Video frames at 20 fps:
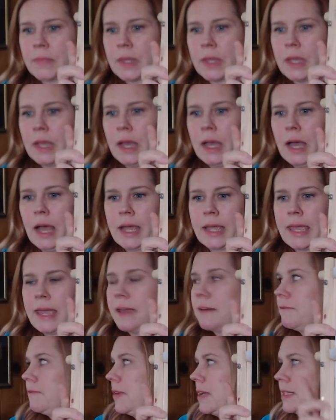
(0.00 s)
uh, I
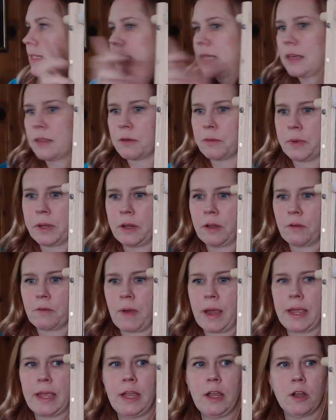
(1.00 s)
can't face the other window
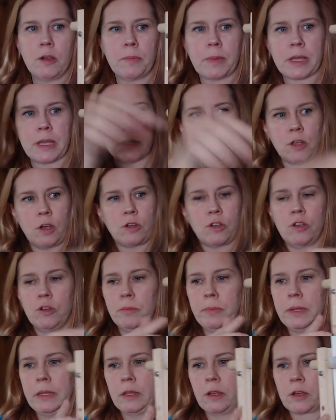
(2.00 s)
right here because all you'll
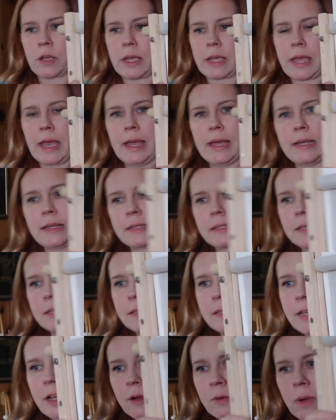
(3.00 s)
be looking at is a
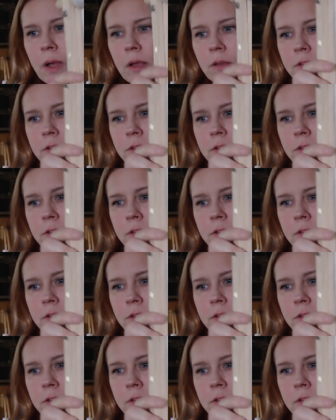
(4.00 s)
stairwell.